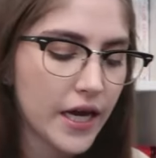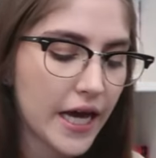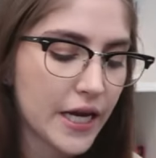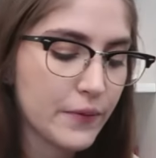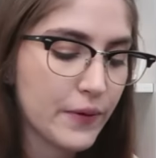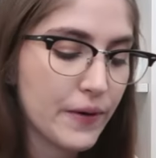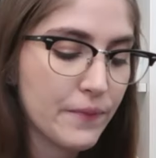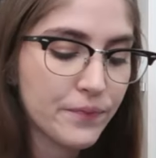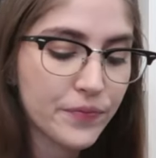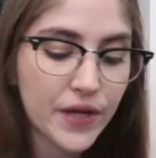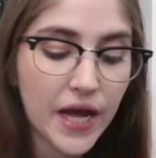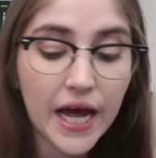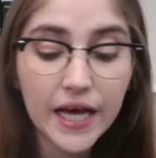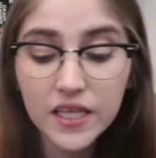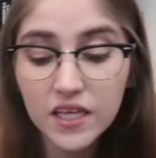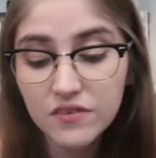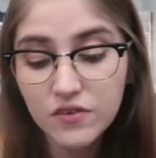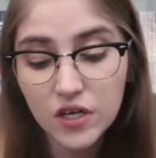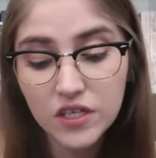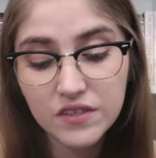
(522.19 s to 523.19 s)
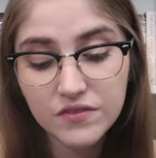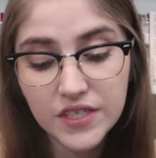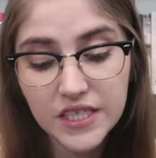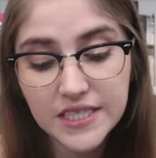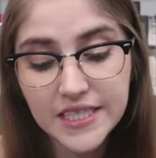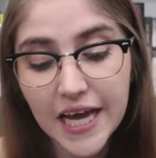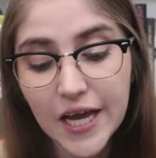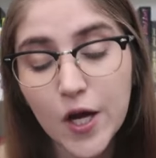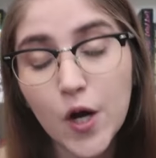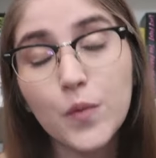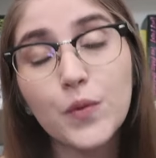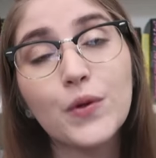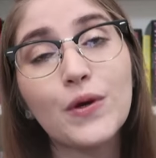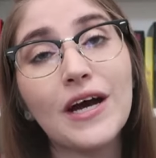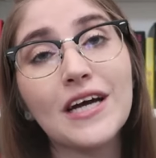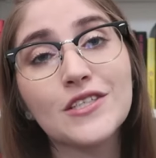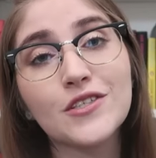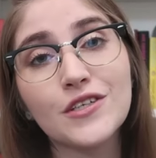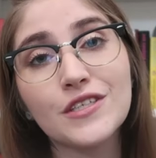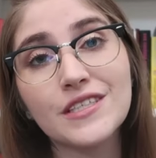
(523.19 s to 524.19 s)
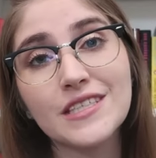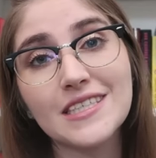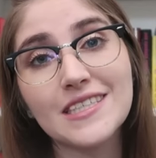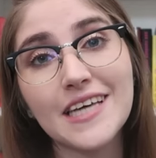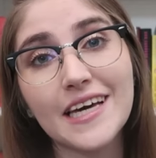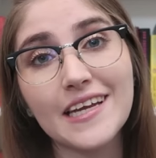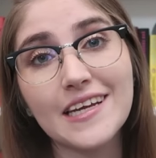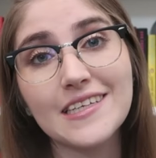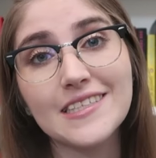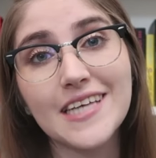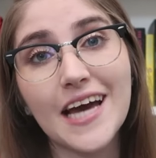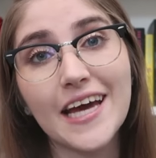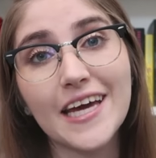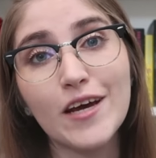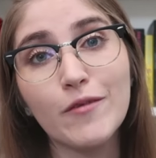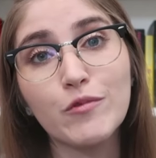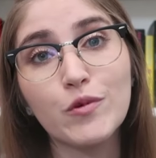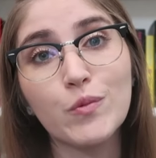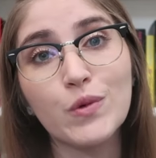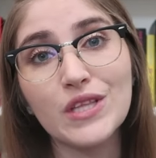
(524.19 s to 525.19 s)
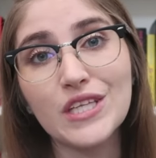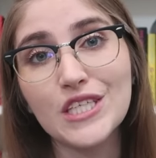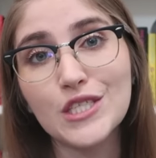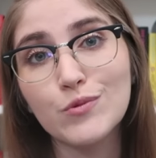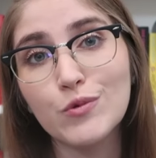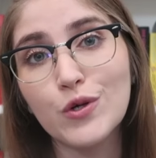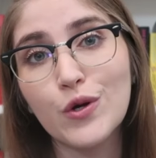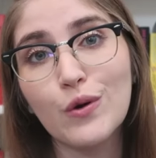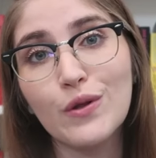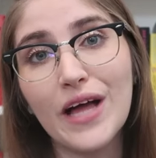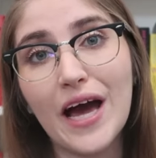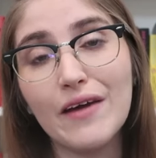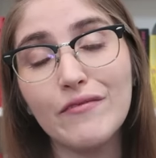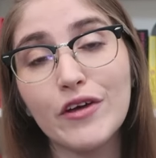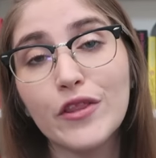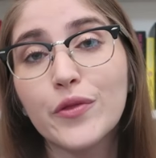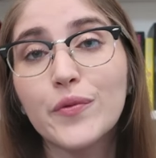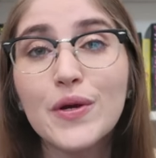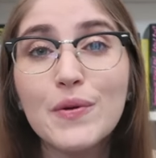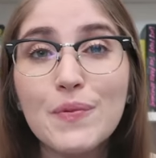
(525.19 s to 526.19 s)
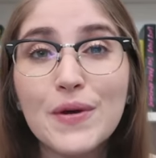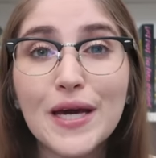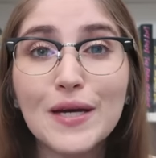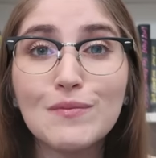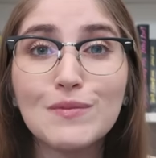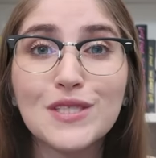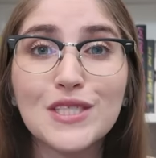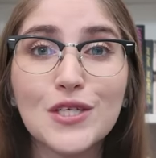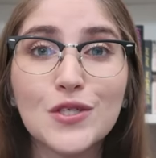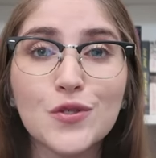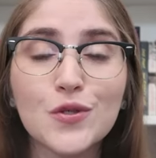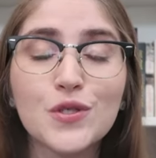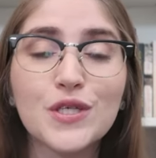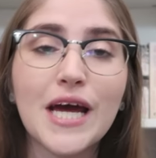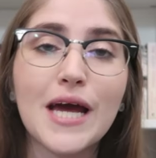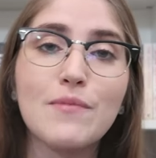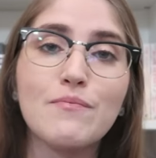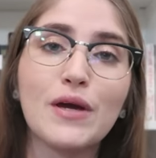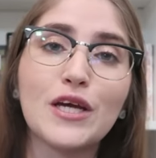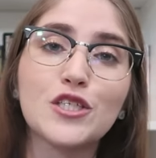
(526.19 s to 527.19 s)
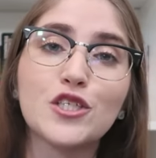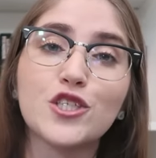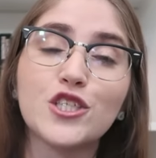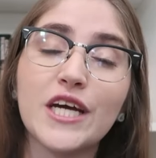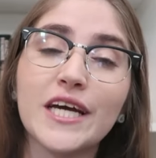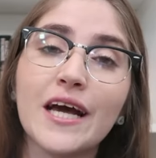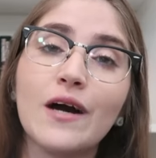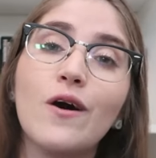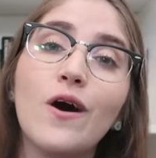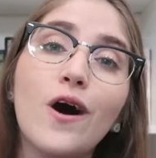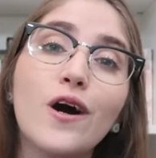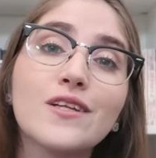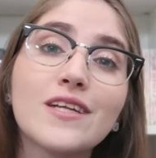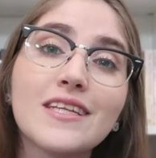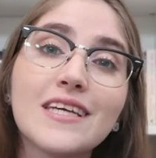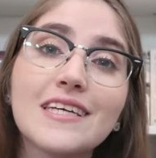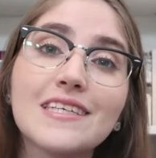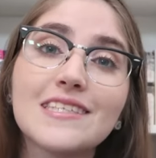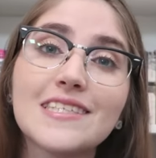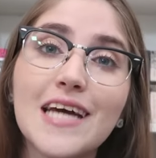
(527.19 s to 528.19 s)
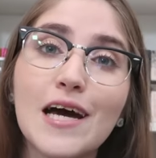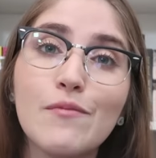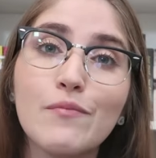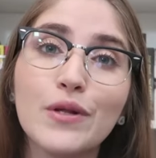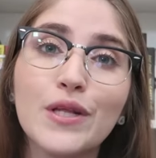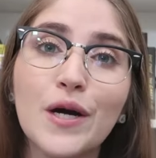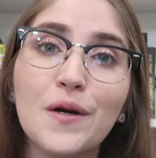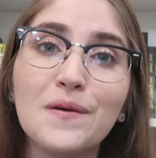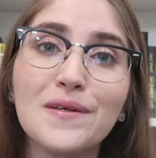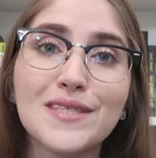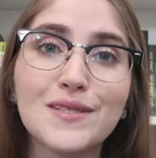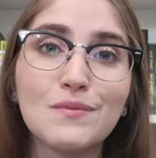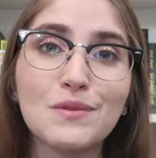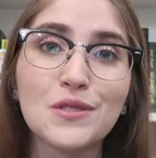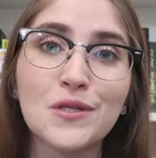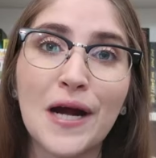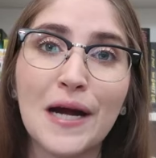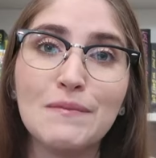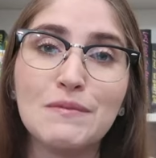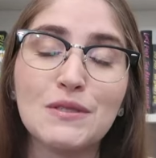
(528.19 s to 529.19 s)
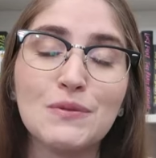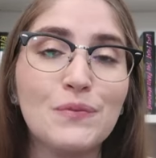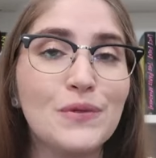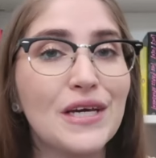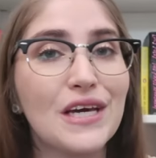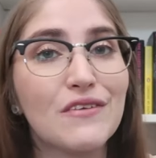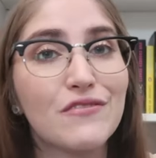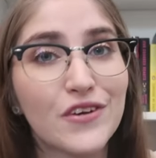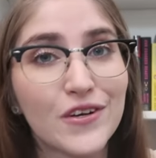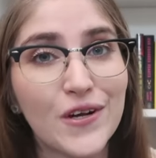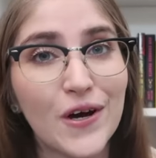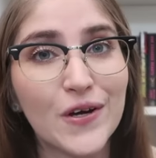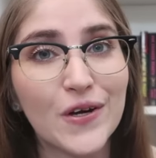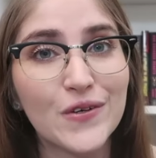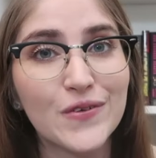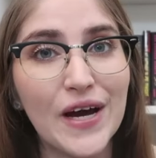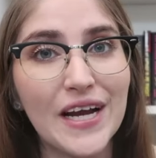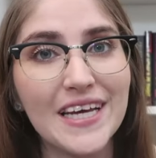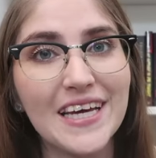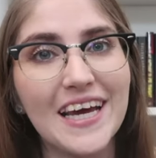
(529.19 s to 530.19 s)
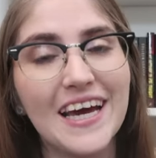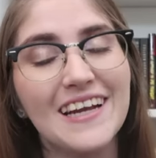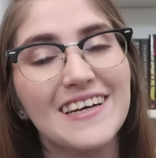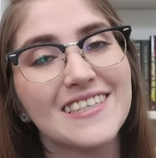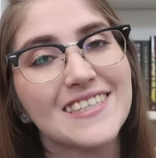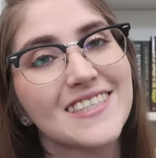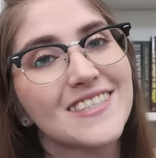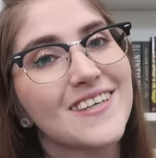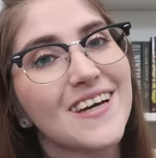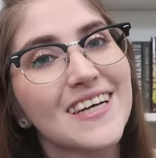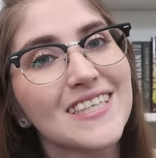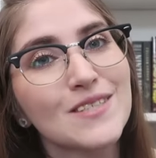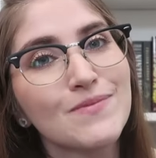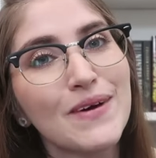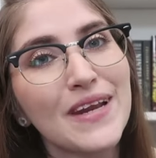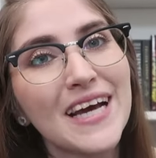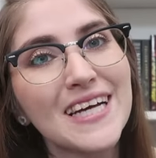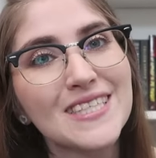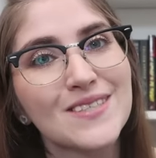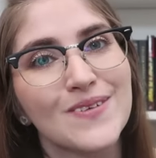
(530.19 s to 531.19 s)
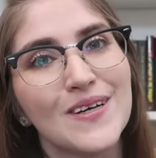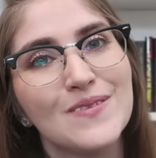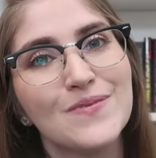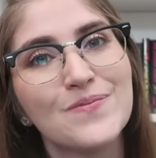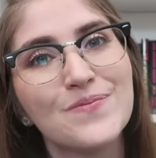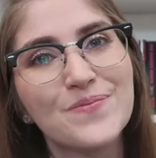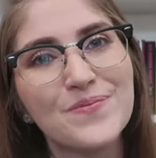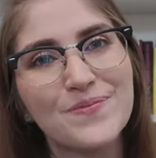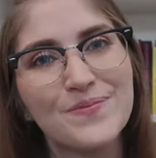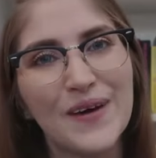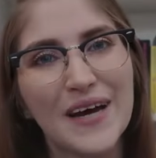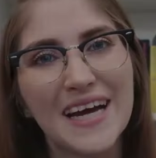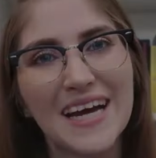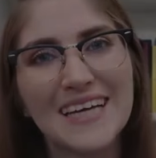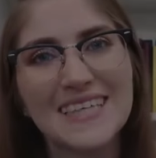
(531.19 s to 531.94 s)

Anyway, I love all of these. I hope you guys are as excited as I am. The release will go live at three p m Central Time. Make sure to check out all the links down below and subscribe to me if you're not already. And I'll see you guys in my next one. Bye,